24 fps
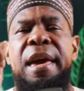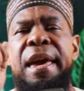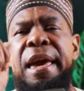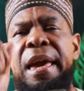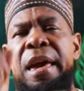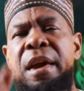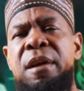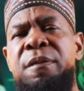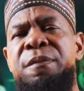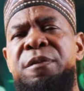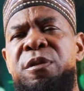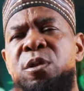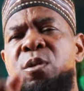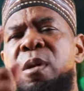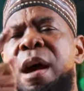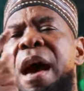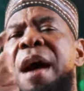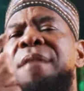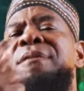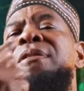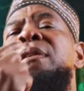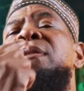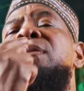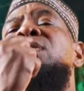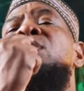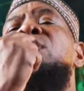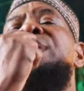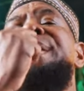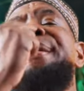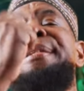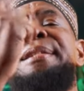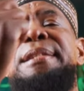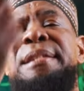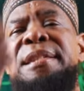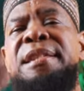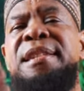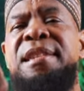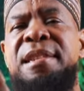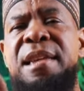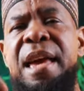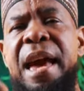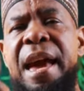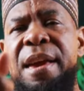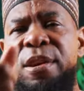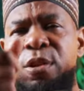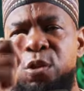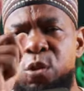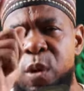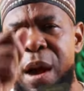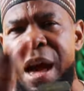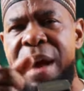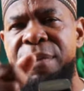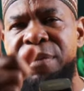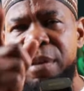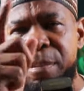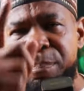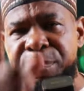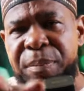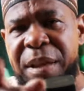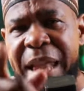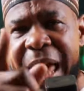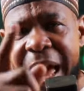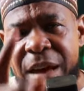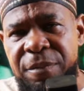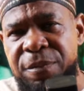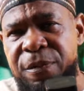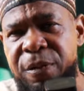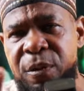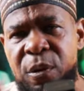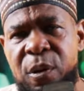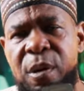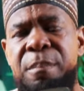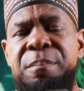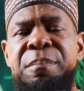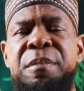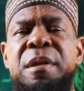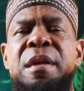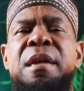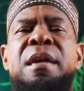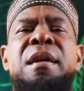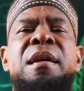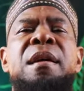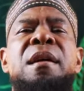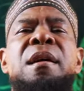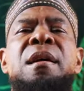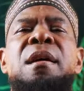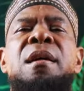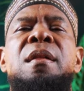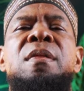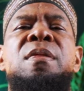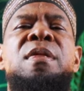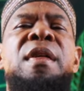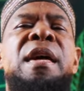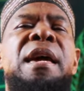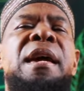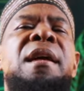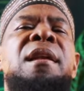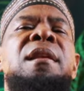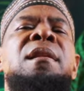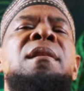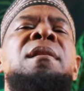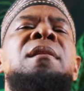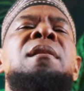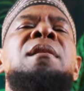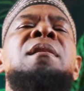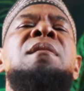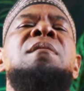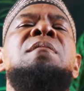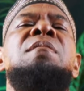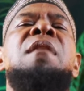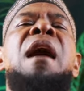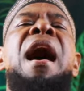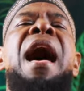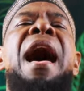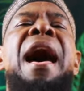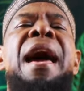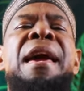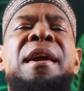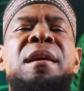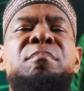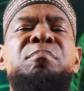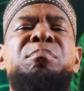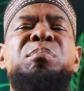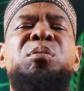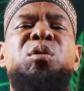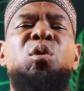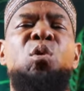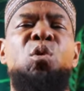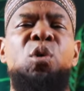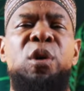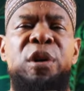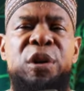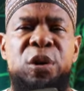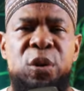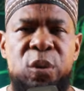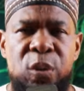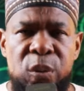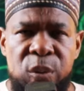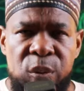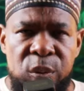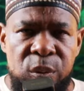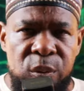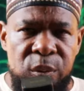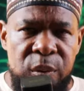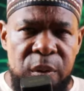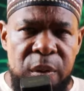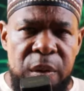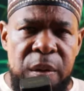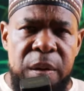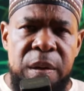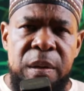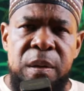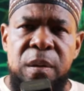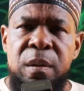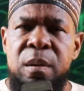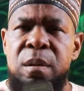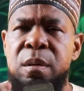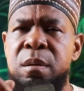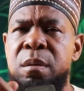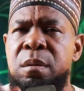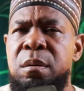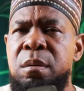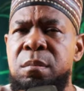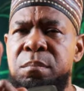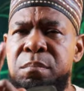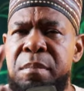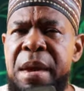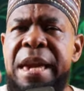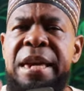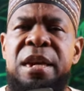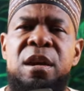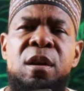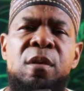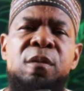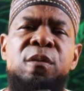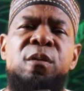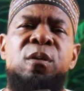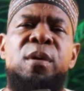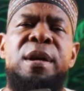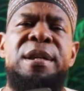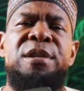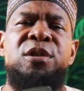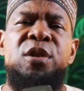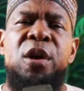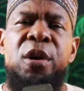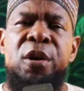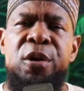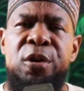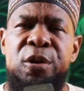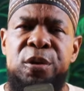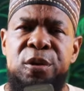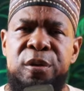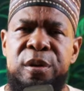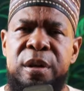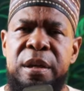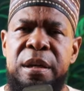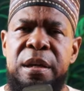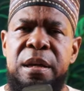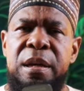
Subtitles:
If you have a voice and you have a platform, then I implore you, make your voice heard